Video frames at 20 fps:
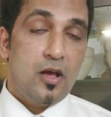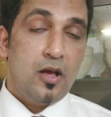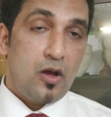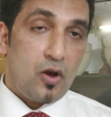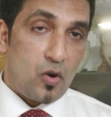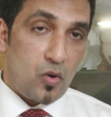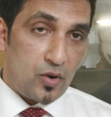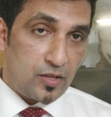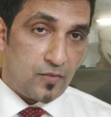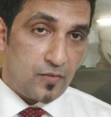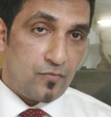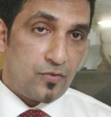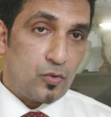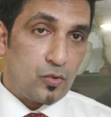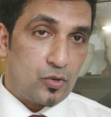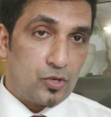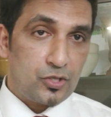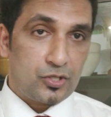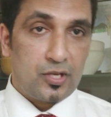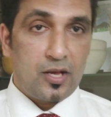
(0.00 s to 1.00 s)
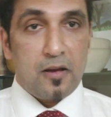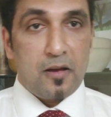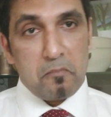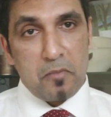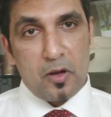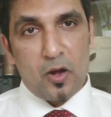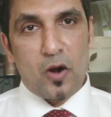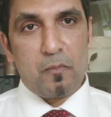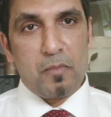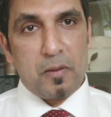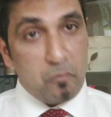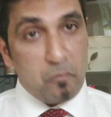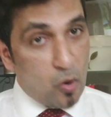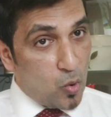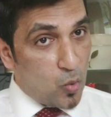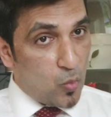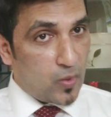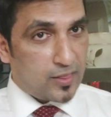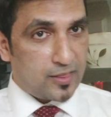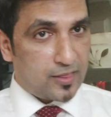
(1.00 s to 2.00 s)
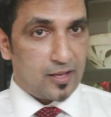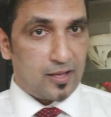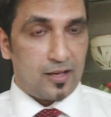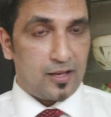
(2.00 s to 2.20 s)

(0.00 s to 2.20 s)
or the viewers may not be bored with